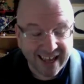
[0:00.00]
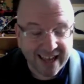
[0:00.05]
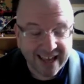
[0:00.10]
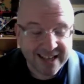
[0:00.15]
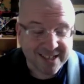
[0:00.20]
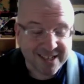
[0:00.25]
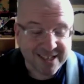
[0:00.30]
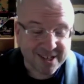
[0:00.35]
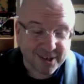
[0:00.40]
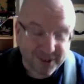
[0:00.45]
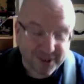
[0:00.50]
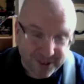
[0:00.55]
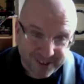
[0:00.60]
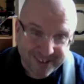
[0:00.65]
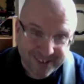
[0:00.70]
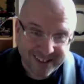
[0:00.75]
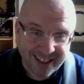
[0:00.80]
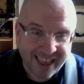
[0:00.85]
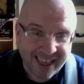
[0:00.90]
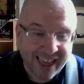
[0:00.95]
So
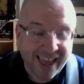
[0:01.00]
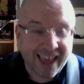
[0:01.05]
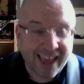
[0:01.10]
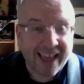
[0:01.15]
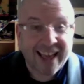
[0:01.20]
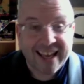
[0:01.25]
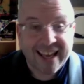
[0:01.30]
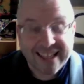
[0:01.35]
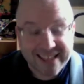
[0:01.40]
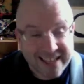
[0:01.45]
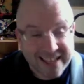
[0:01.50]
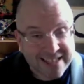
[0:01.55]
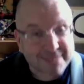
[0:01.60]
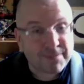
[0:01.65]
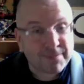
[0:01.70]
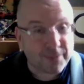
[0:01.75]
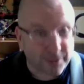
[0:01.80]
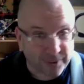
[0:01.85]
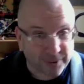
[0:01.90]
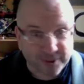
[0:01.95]
this
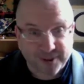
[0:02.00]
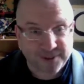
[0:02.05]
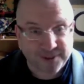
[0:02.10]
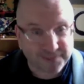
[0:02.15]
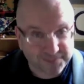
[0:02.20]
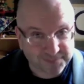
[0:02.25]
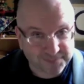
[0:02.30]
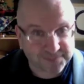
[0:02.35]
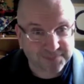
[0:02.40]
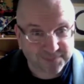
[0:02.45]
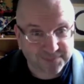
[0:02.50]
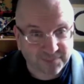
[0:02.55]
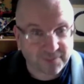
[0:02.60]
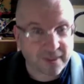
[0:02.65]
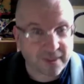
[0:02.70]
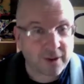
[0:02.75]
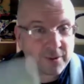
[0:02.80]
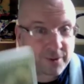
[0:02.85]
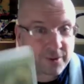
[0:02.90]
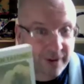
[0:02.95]
book
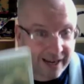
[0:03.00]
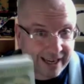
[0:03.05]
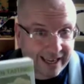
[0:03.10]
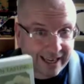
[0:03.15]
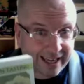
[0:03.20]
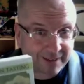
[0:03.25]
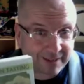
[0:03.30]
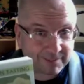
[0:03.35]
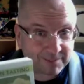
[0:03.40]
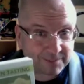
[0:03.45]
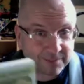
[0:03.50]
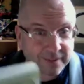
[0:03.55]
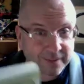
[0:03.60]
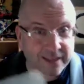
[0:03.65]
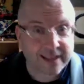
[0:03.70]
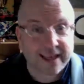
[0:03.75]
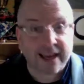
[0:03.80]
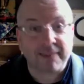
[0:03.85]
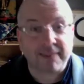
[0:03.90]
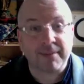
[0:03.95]
really
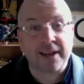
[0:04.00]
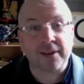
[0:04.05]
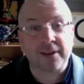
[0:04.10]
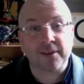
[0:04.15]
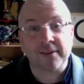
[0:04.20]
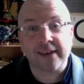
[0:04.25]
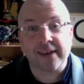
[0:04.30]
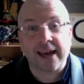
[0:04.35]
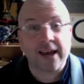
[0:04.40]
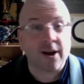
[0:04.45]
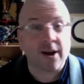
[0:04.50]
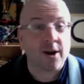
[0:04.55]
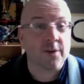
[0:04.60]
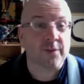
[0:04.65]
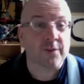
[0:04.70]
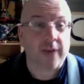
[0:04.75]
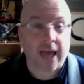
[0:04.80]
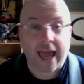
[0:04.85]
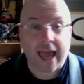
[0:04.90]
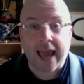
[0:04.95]
can make the day
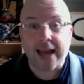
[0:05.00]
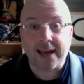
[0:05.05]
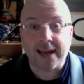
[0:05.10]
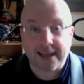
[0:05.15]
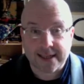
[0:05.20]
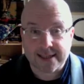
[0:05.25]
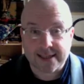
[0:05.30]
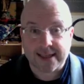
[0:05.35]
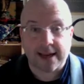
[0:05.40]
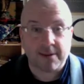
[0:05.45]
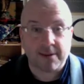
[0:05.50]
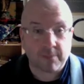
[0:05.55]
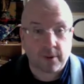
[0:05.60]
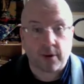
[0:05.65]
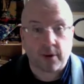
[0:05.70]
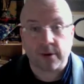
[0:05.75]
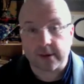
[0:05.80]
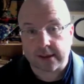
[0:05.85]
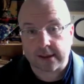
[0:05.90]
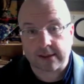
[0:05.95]
of any Zen
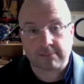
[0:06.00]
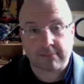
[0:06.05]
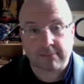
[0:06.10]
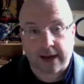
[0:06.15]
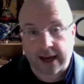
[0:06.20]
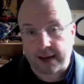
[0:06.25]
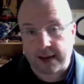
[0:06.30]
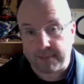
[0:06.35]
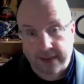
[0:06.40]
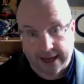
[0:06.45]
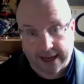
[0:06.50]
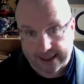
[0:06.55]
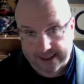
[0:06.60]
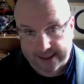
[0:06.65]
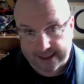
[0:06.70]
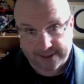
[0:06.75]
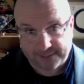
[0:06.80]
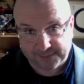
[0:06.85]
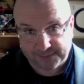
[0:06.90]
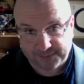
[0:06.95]
monk I
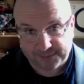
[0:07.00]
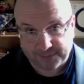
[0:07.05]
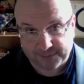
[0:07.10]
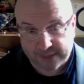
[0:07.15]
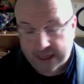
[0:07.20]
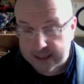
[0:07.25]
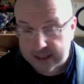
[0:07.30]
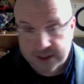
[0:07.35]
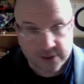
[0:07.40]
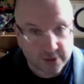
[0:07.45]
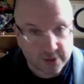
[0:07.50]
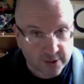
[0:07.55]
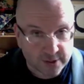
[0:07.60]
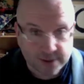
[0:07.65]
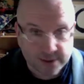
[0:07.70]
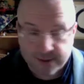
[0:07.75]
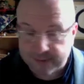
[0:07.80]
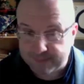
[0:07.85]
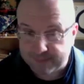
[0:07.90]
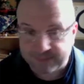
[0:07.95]
met. It's
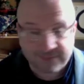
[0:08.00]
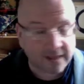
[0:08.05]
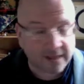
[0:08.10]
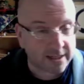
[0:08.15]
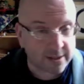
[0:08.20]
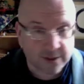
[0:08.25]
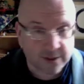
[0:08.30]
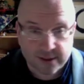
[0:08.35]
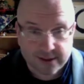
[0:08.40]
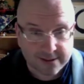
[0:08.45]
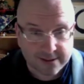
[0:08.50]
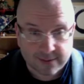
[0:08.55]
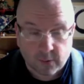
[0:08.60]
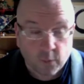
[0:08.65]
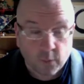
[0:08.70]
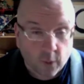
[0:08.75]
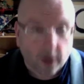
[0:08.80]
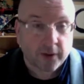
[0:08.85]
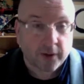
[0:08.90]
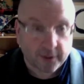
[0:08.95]
just
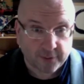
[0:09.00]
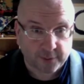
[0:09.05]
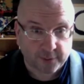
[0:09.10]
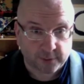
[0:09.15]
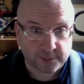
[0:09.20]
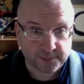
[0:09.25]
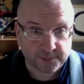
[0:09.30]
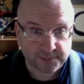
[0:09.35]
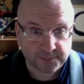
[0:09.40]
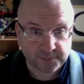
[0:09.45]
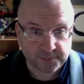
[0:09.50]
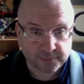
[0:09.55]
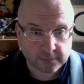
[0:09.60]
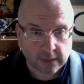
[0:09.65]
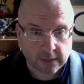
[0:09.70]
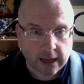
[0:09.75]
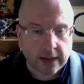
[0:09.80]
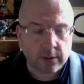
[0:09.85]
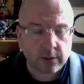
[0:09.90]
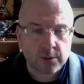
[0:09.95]
wonderful.
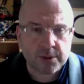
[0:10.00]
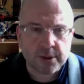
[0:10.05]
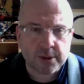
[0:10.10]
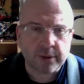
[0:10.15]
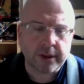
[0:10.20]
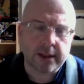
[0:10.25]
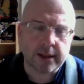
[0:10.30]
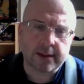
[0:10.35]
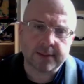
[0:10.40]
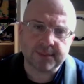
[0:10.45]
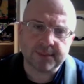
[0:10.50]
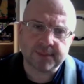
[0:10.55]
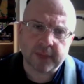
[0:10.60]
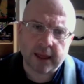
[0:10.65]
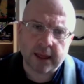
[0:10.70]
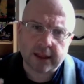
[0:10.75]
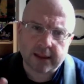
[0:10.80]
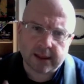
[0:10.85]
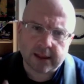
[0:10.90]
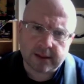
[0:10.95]
And also it
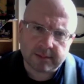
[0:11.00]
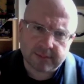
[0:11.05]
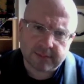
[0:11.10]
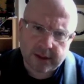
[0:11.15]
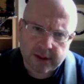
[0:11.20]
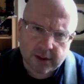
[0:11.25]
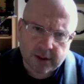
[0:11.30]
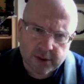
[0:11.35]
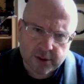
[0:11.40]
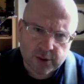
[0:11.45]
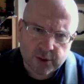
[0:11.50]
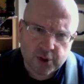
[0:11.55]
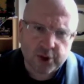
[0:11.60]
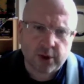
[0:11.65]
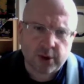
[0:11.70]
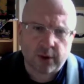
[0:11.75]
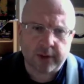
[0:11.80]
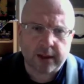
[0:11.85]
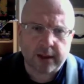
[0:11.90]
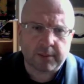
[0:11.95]
goes to
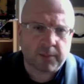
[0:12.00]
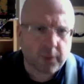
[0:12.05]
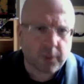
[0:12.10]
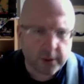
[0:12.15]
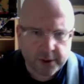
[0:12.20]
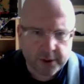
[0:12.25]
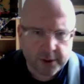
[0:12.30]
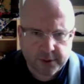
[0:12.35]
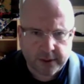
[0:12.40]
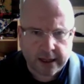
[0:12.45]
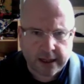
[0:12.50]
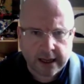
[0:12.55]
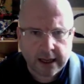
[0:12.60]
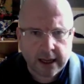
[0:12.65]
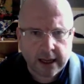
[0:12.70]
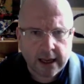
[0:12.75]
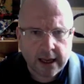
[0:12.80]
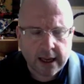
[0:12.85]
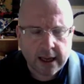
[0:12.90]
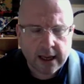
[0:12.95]
show that poetry
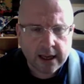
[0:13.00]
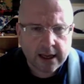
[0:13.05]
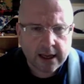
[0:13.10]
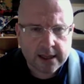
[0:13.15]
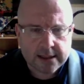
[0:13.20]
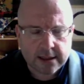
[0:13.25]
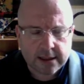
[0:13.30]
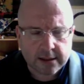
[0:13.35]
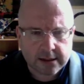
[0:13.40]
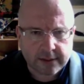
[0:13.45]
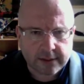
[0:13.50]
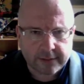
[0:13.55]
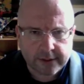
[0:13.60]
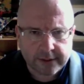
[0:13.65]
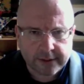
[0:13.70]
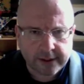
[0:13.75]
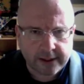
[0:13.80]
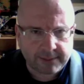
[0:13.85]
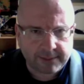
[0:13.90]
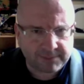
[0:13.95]
is not a
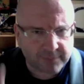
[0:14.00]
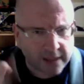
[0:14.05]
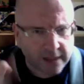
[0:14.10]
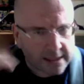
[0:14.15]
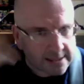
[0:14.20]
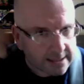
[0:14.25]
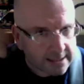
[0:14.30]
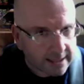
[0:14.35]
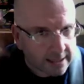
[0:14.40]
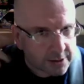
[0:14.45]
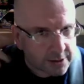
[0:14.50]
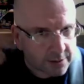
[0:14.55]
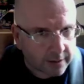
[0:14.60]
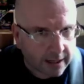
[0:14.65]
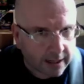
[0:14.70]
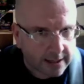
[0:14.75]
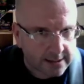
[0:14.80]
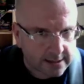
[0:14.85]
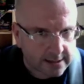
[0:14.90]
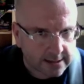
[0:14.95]
very intellectual
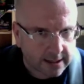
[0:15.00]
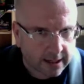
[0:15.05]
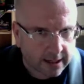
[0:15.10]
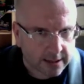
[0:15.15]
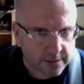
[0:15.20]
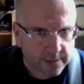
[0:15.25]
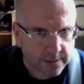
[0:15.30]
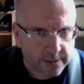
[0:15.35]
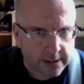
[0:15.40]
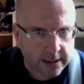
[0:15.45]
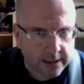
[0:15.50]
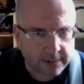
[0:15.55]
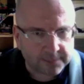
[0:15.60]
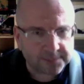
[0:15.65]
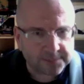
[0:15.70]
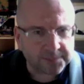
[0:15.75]
exercise, you see.